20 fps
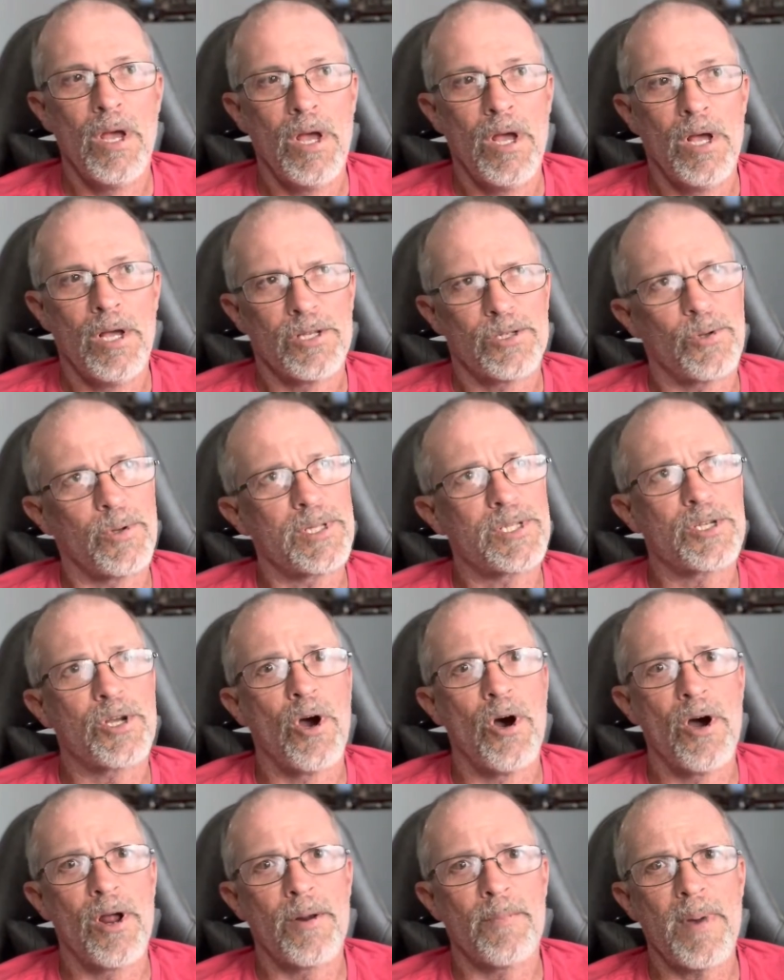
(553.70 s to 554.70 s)
So it's
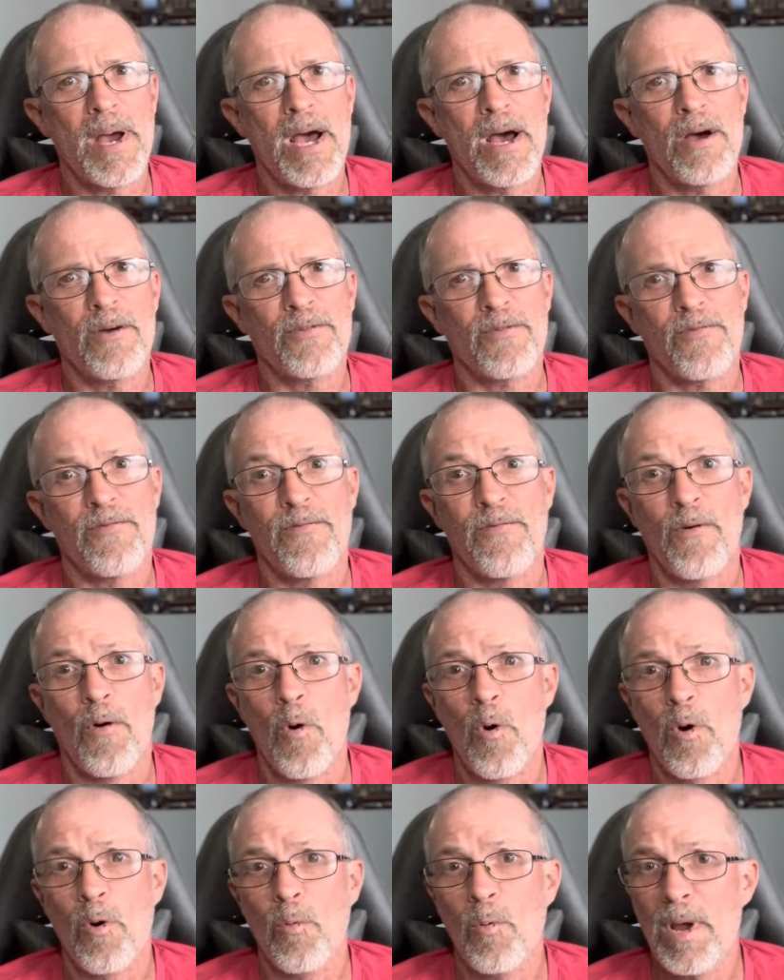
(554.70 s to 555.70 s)
gone about
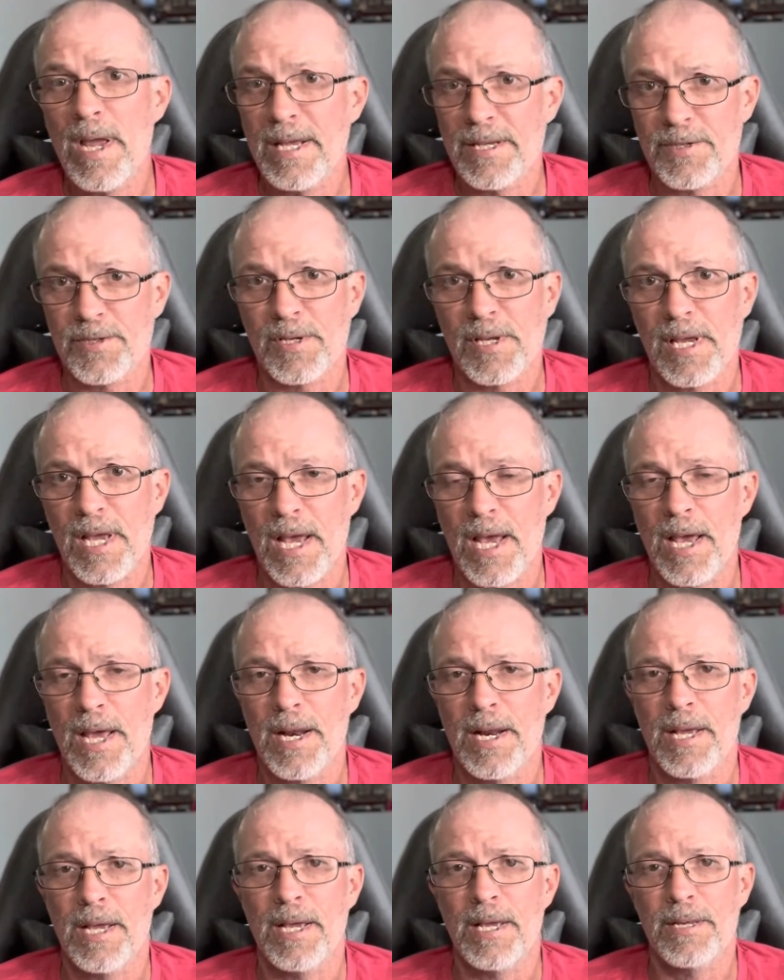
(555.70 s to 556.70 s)
4 weeks
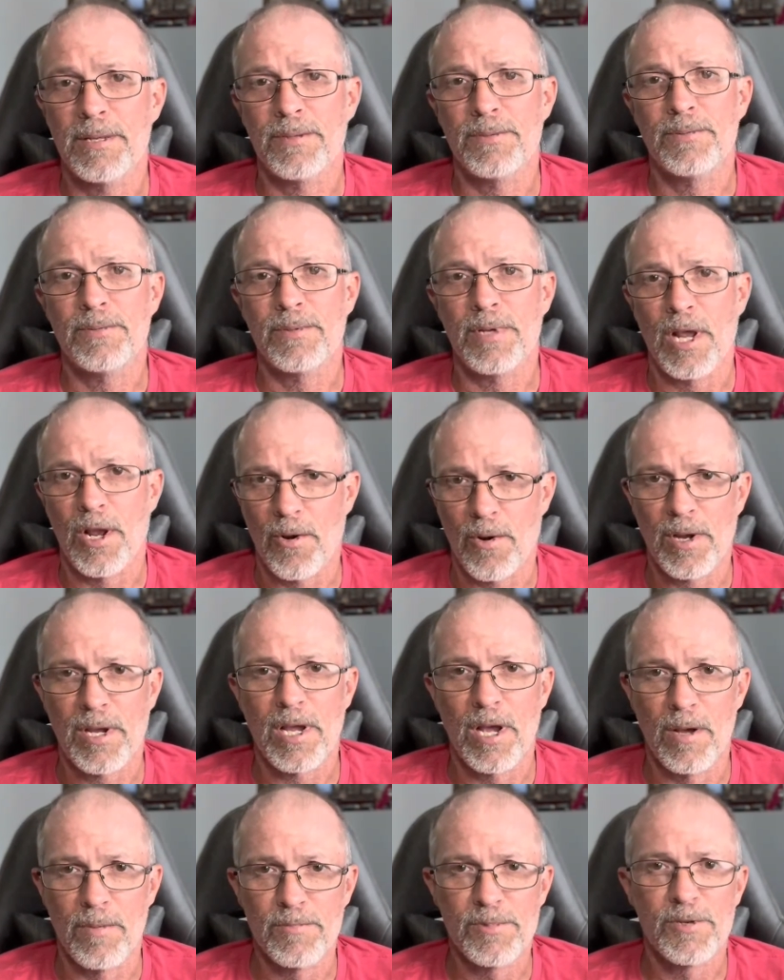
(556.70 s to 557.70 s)
again, and here
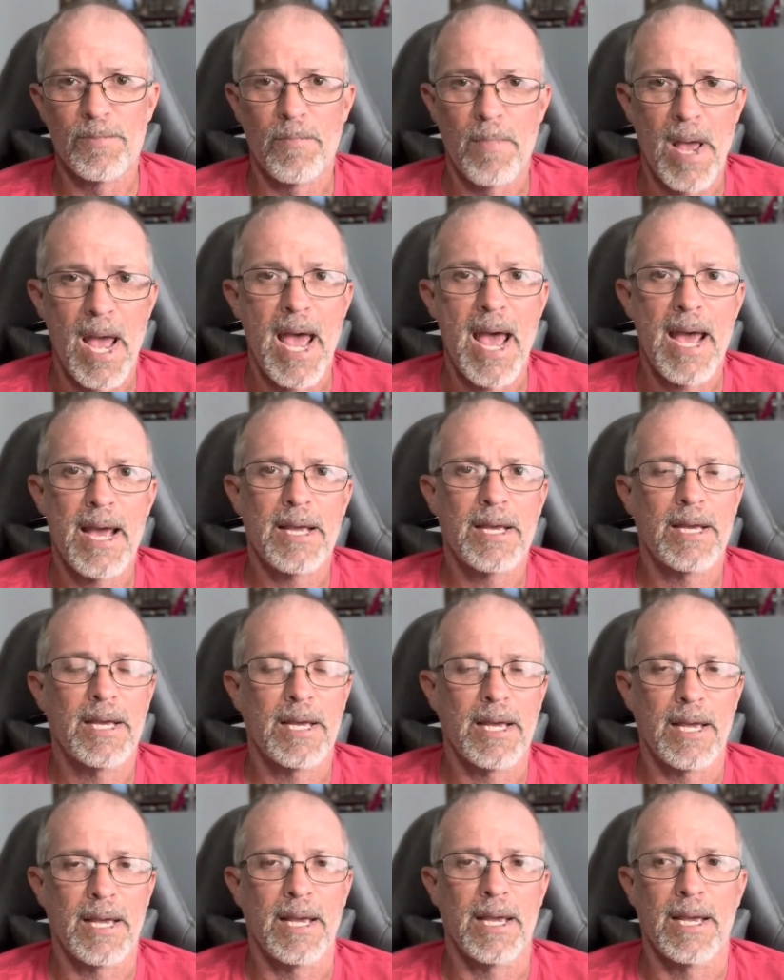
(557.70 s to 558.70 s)
it comes back,
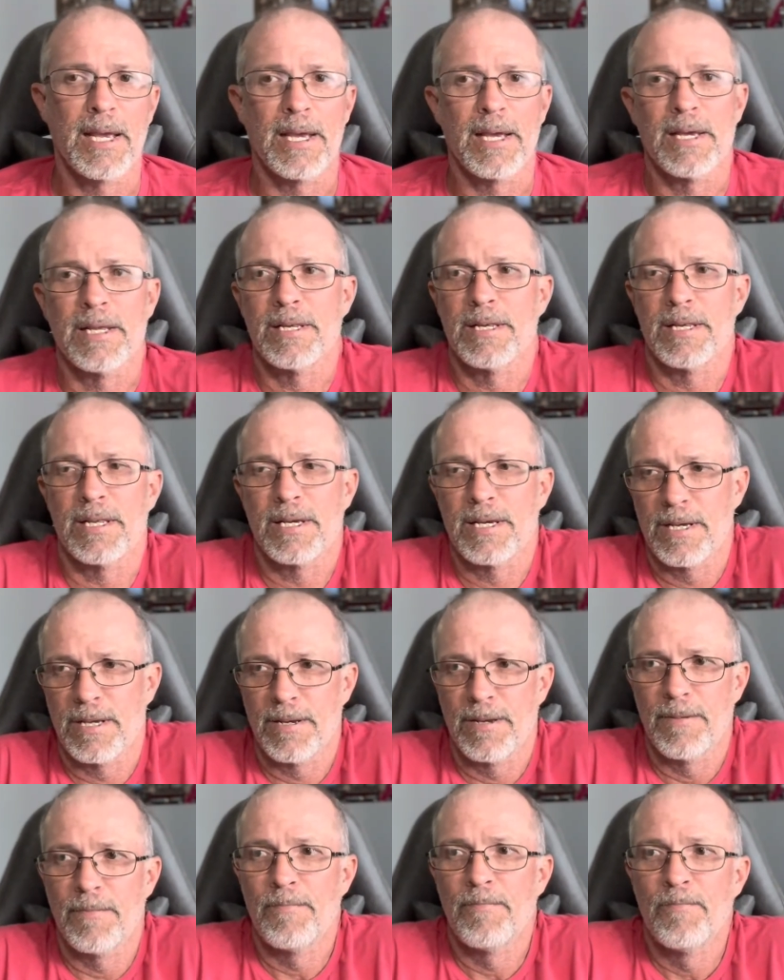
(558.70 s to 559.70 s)
and
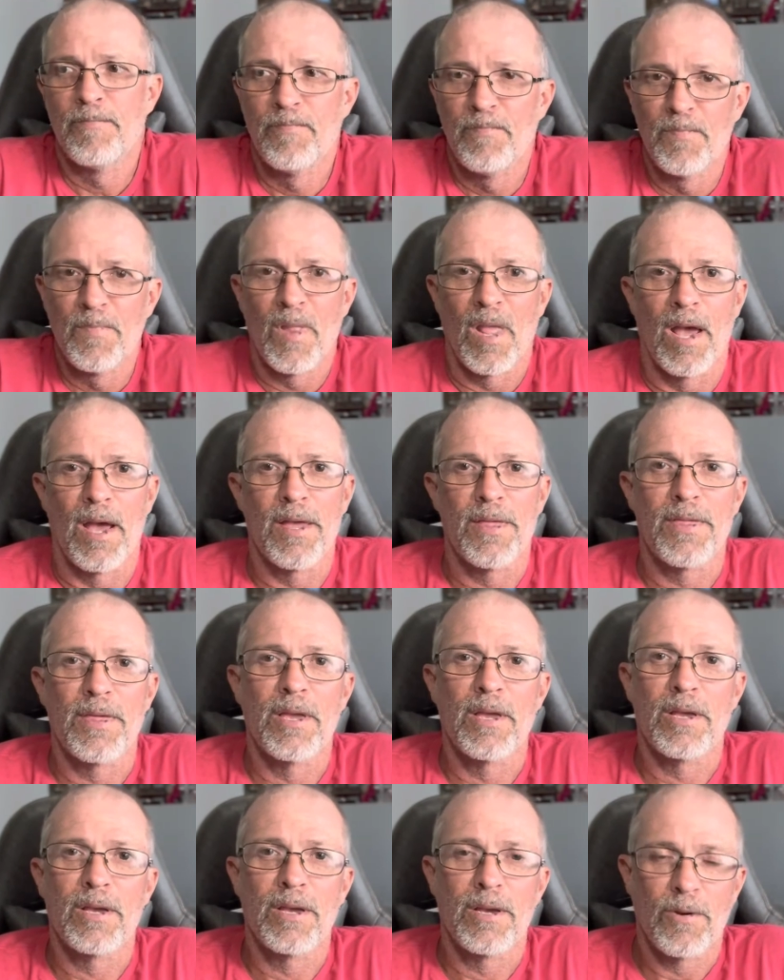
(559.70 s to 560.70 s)
I
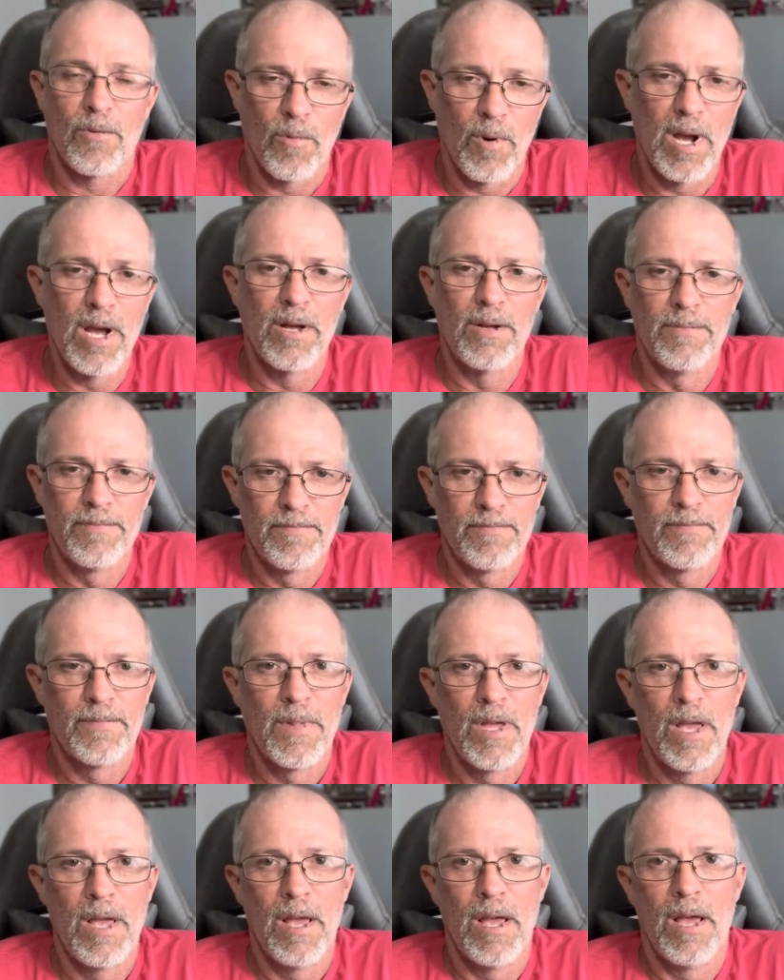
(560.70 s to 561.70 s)
think, well,
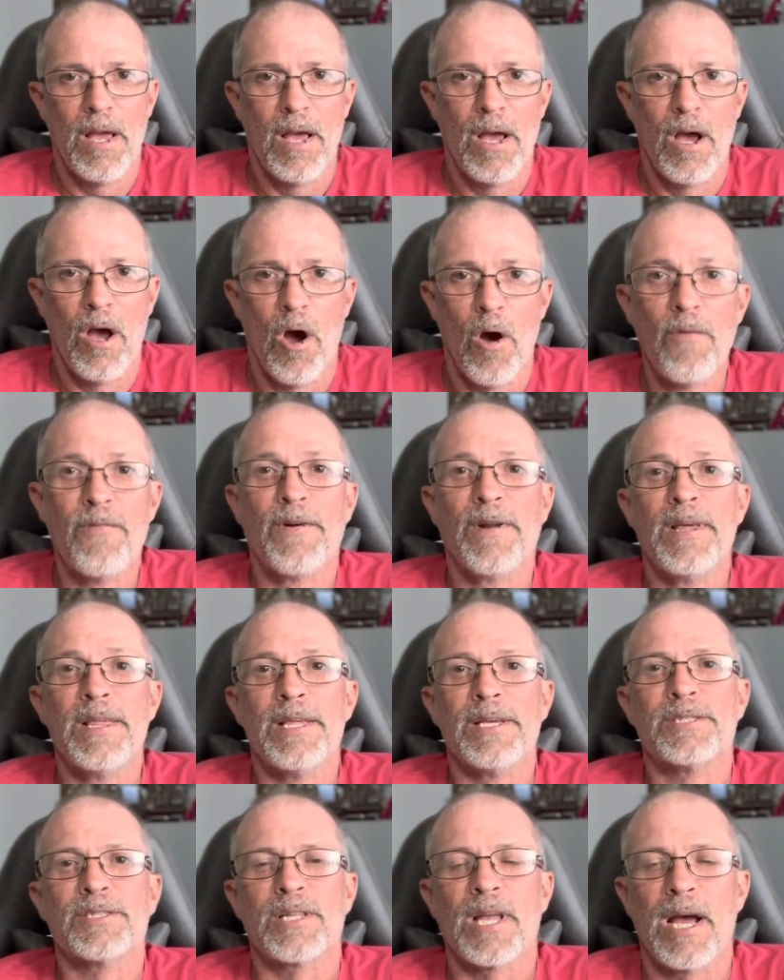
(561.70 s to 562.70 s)
hopefully
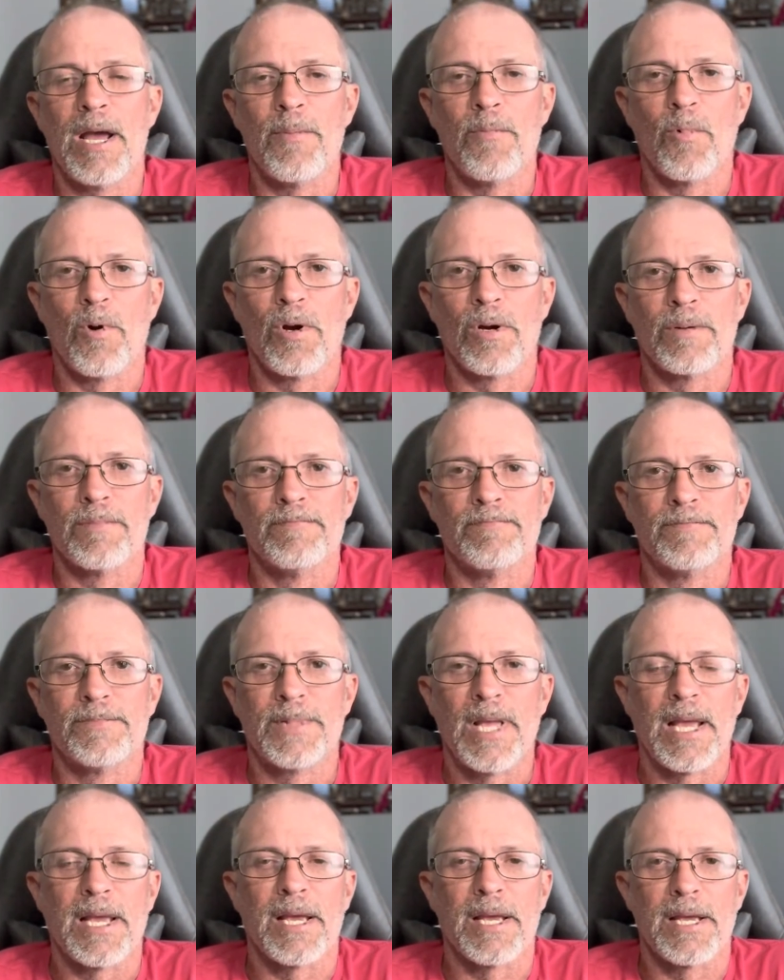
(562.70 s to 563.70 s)
this time we're
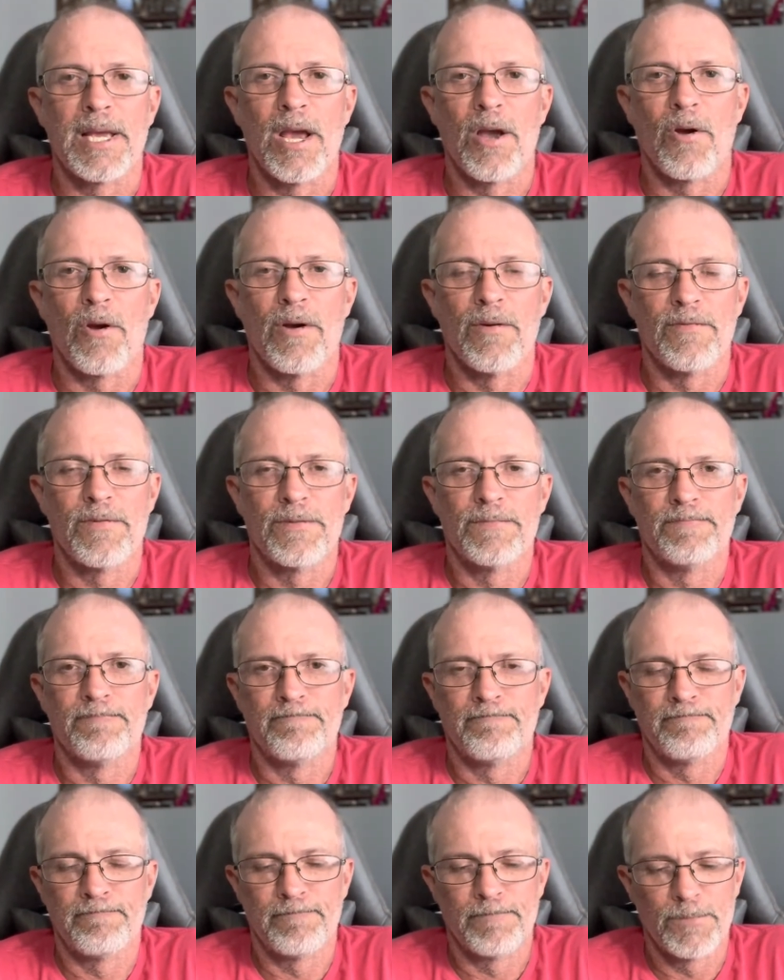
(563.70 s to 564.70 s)
taken care of.
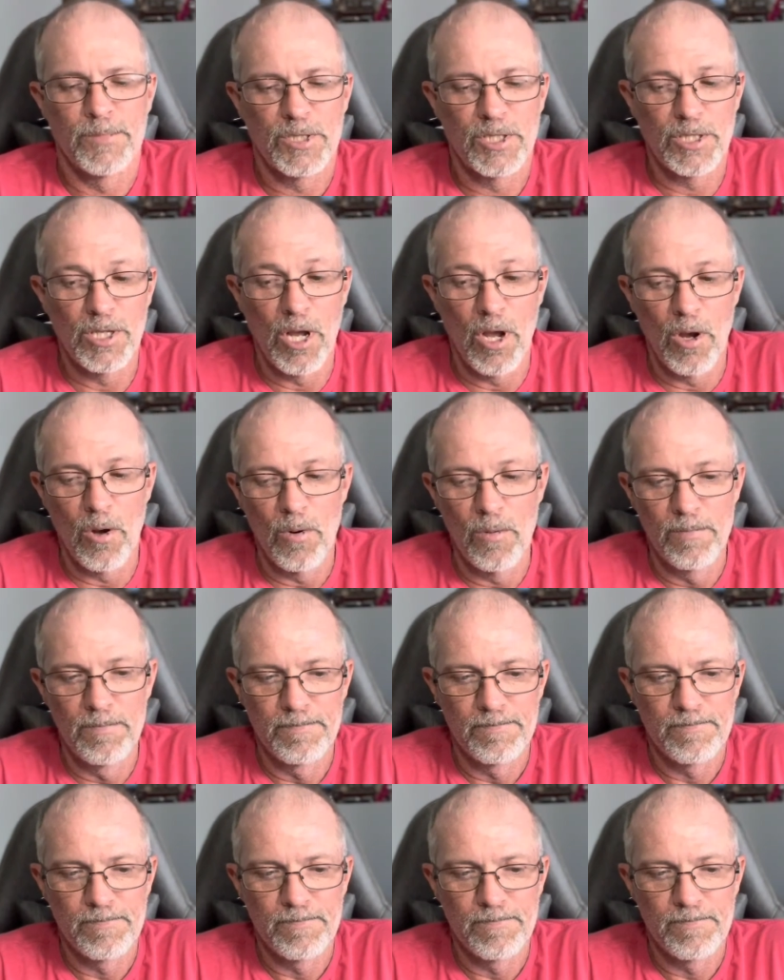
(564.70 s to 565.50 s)
So,